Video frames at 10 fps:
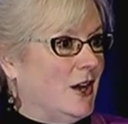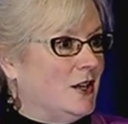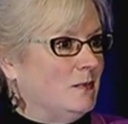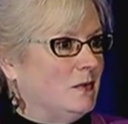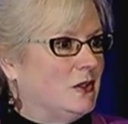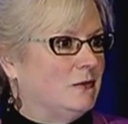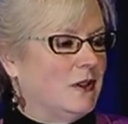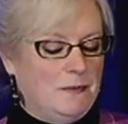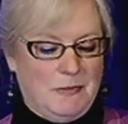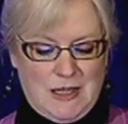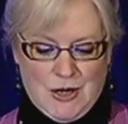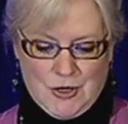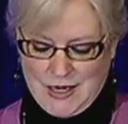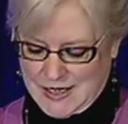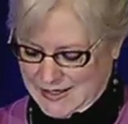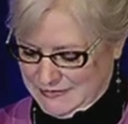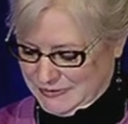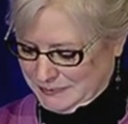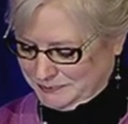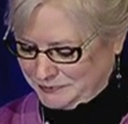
items from the archive.